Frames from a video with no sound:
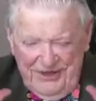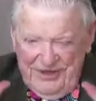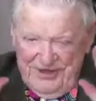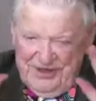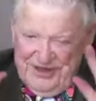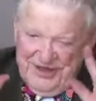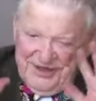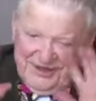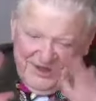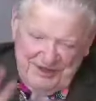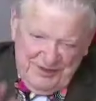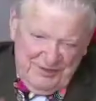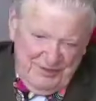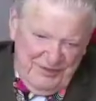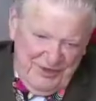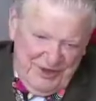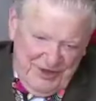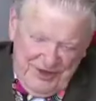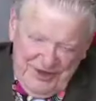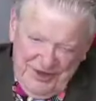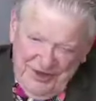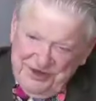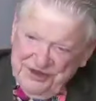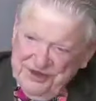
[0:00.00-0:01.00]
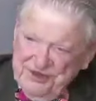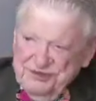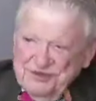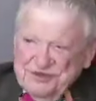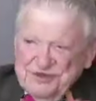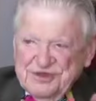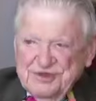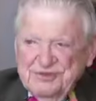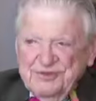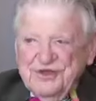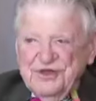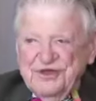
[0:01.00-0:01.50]
That doesn't make any
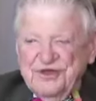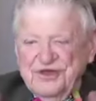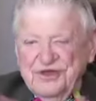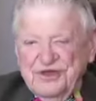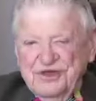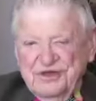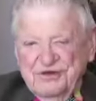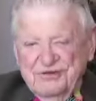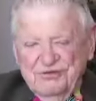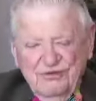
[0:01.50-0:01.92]
difference to me.